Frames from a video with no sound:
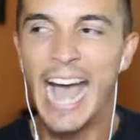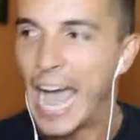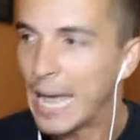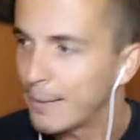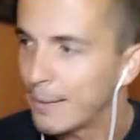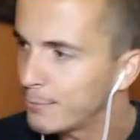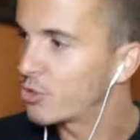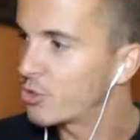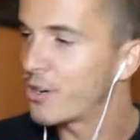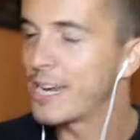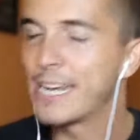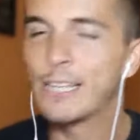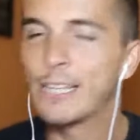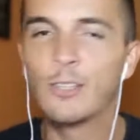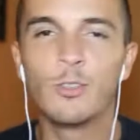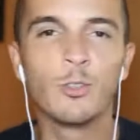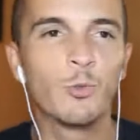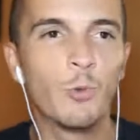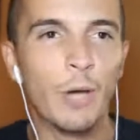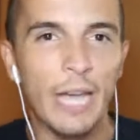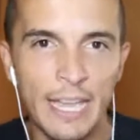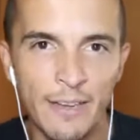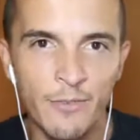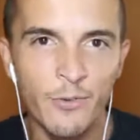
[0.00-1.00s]
I'm trying to
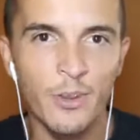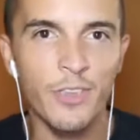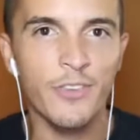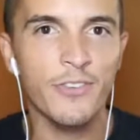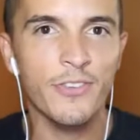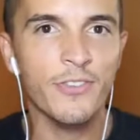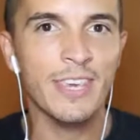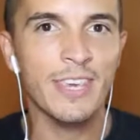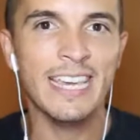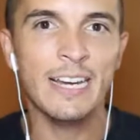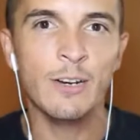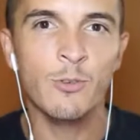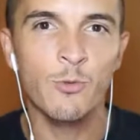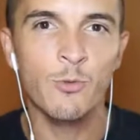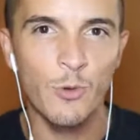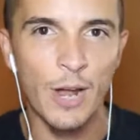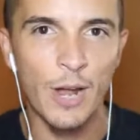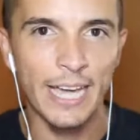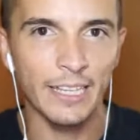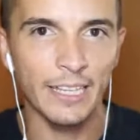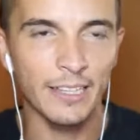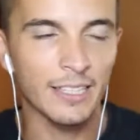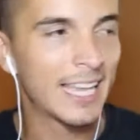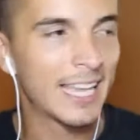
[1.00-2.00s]
do everything
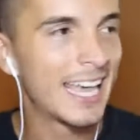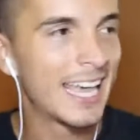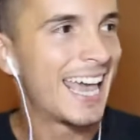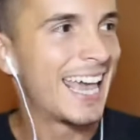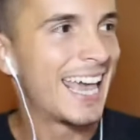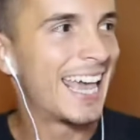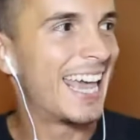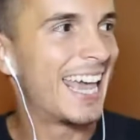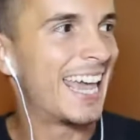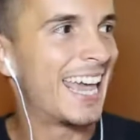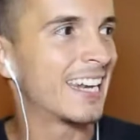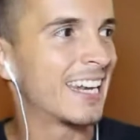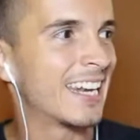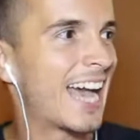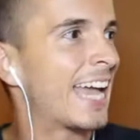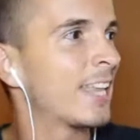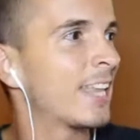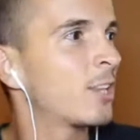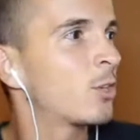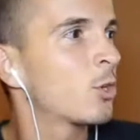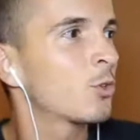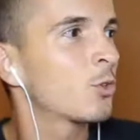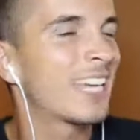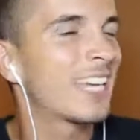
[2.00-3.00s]
right and
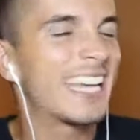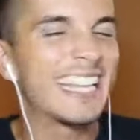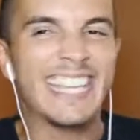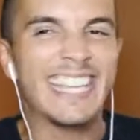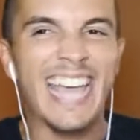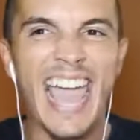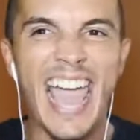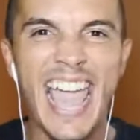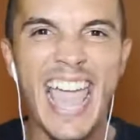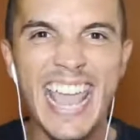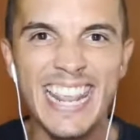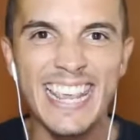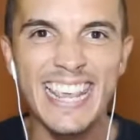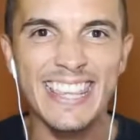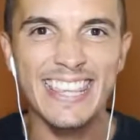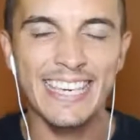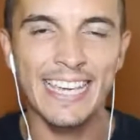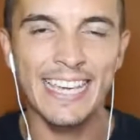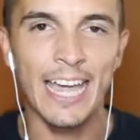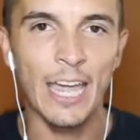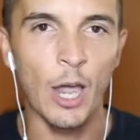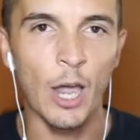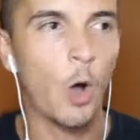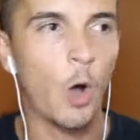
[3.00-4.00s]
I don't get
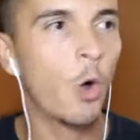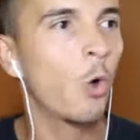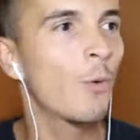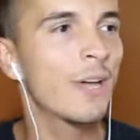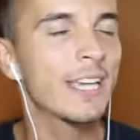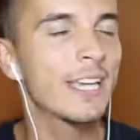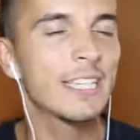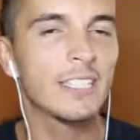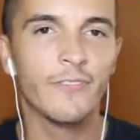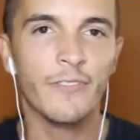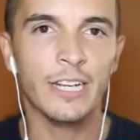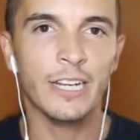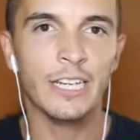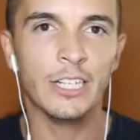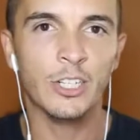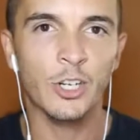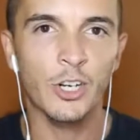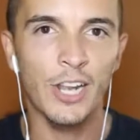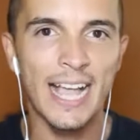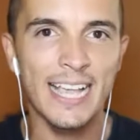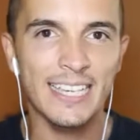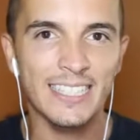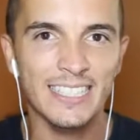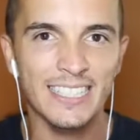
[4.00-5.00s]
anything. I always finish
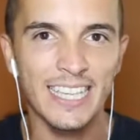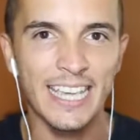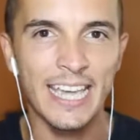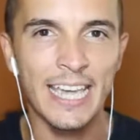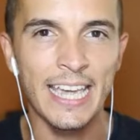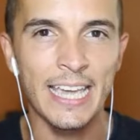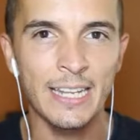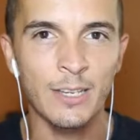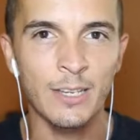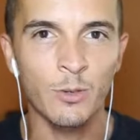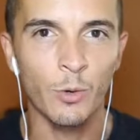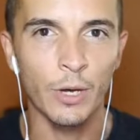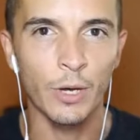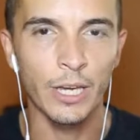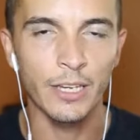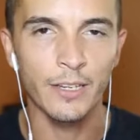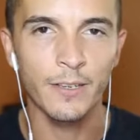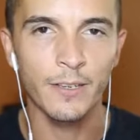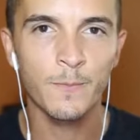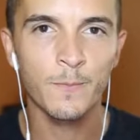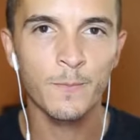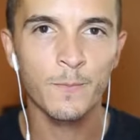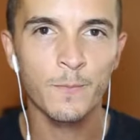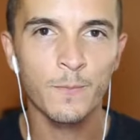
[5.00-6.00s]
last
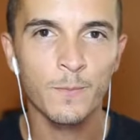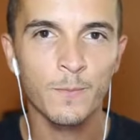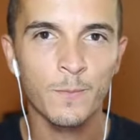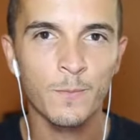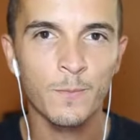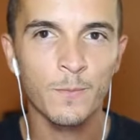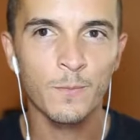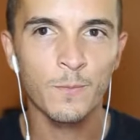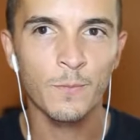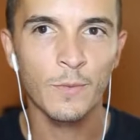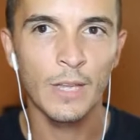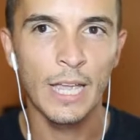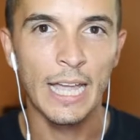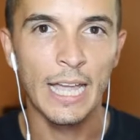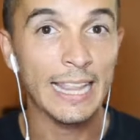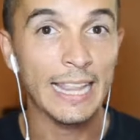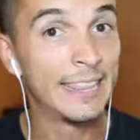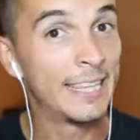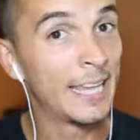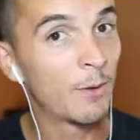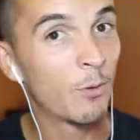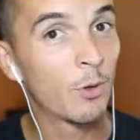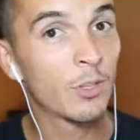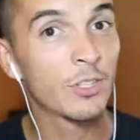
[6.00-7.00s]
anyway.
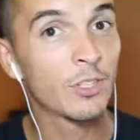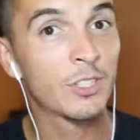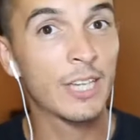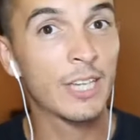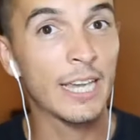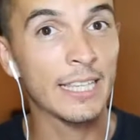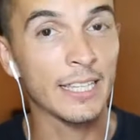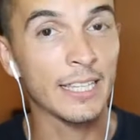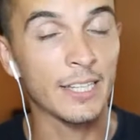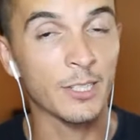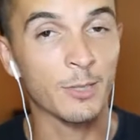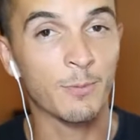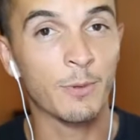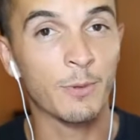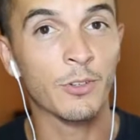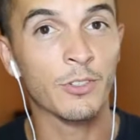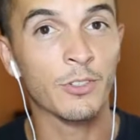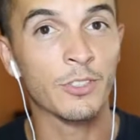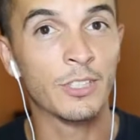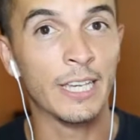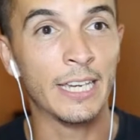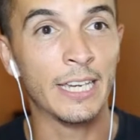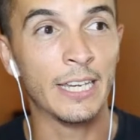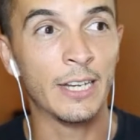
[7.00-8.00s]
They won't say this
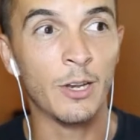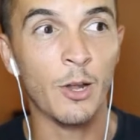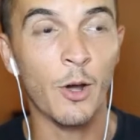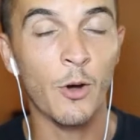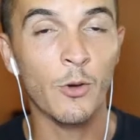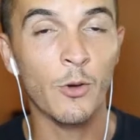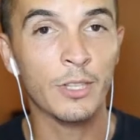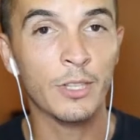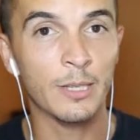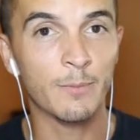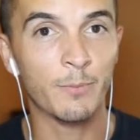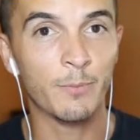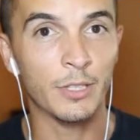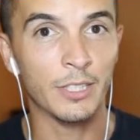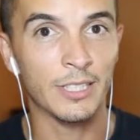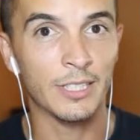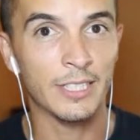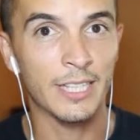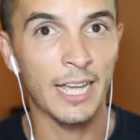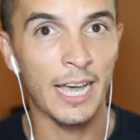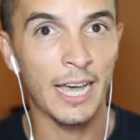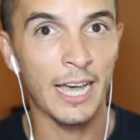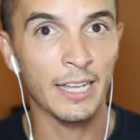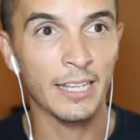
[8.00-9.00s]
because they know deep
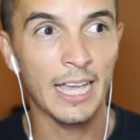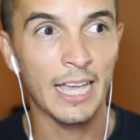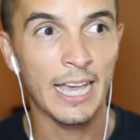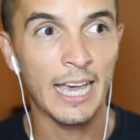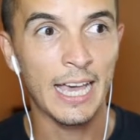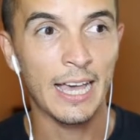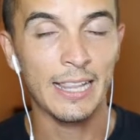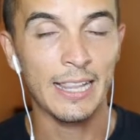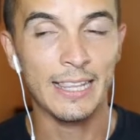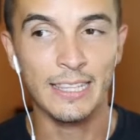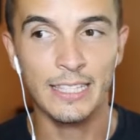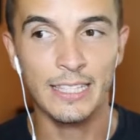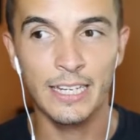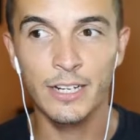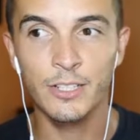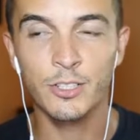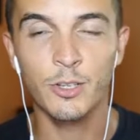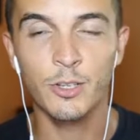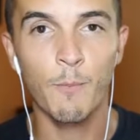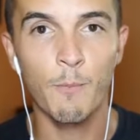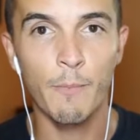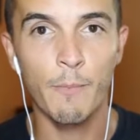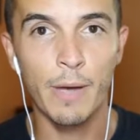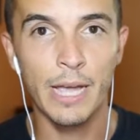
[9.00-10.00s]
inside that there
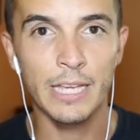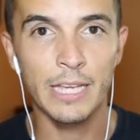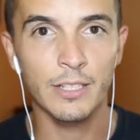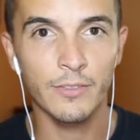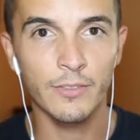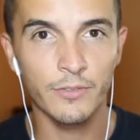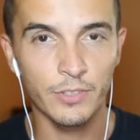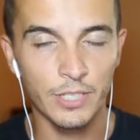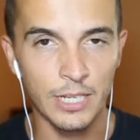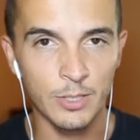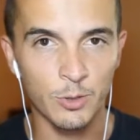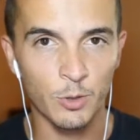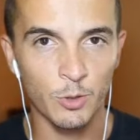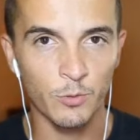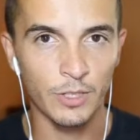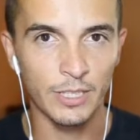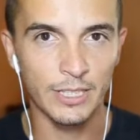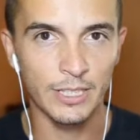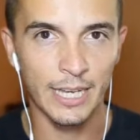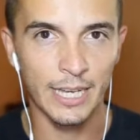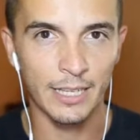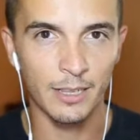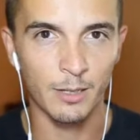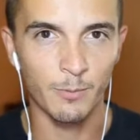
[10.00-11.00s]
is a massive sense of
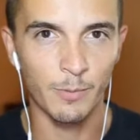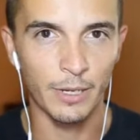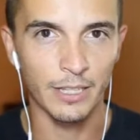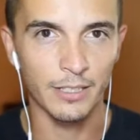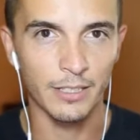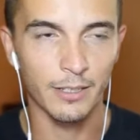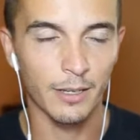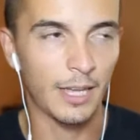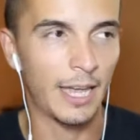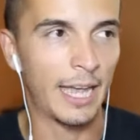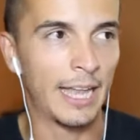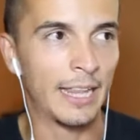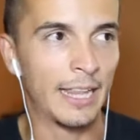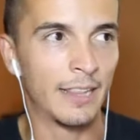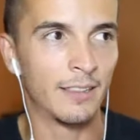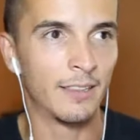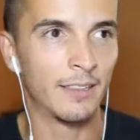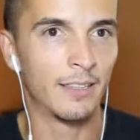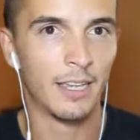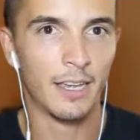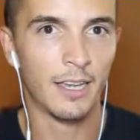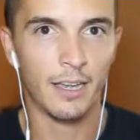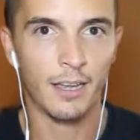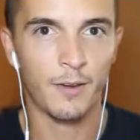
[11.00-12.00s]
entitlement.
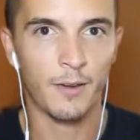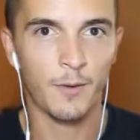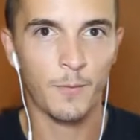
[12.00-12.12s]
And